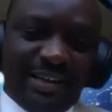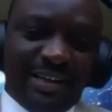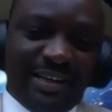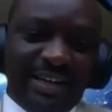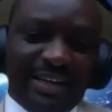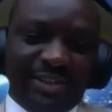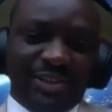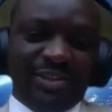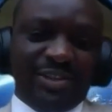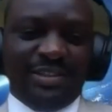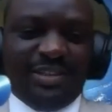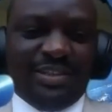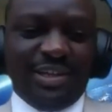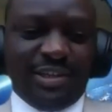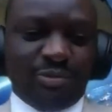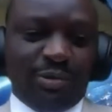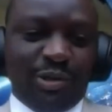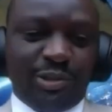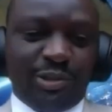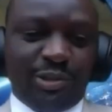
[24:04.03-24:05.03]
I
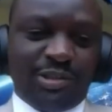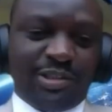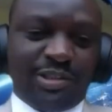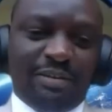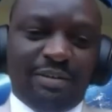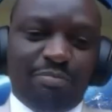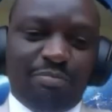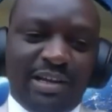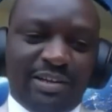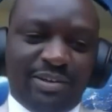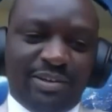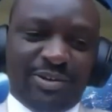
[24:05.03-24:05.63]
just want to start by